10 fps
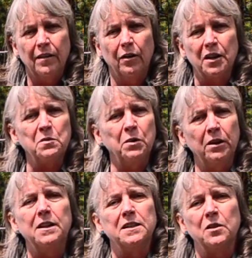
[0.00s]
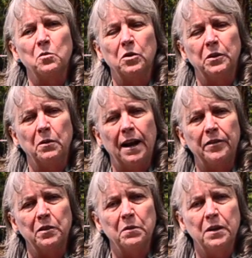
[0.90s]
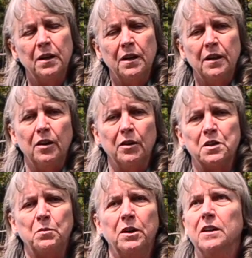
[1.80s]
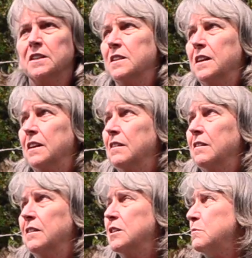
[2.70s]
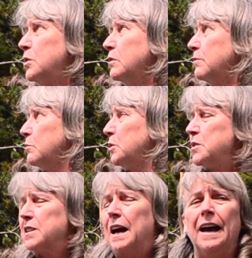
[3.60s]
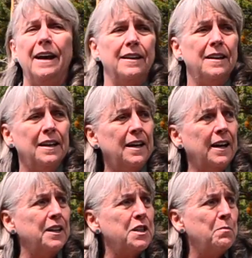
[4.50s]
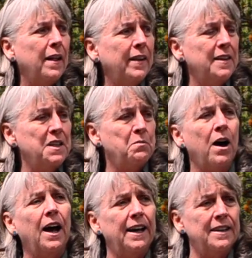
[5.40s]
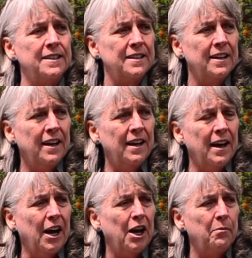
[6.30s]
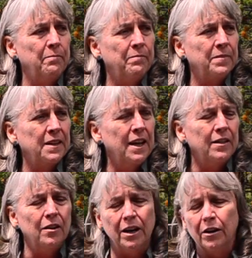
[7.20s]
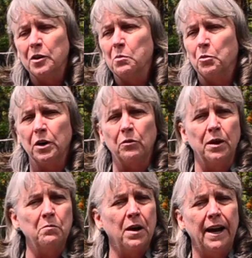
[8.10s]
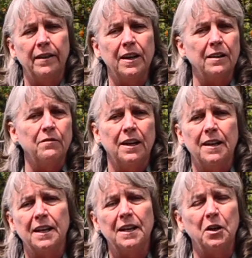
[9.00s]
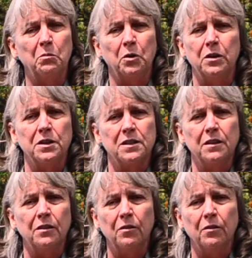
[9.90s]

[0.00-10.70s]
they're experiencing the world around them. They're experiencing this beautiful blue sky and smelling these pines. They're hearing the brook run by, and they can hear birds,